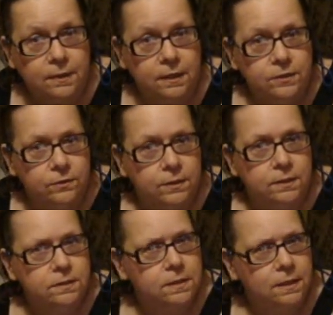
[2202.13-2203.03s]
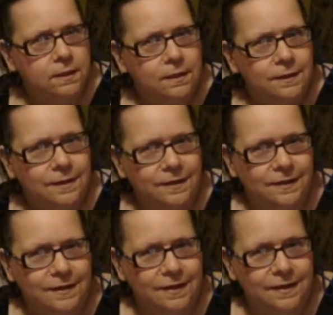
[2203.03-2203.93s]
And you can say,
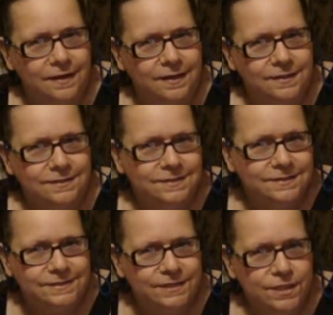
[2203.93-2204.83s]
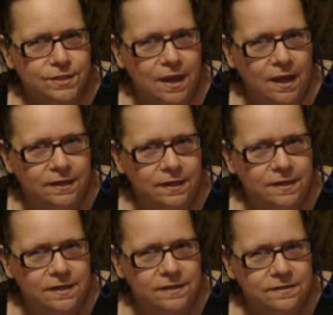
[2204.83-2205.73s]
aha, she's got
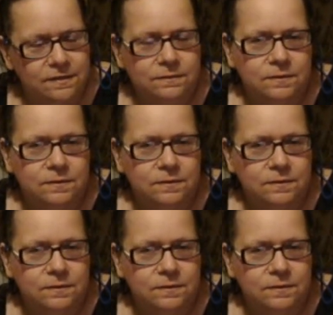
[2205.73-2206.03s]
it.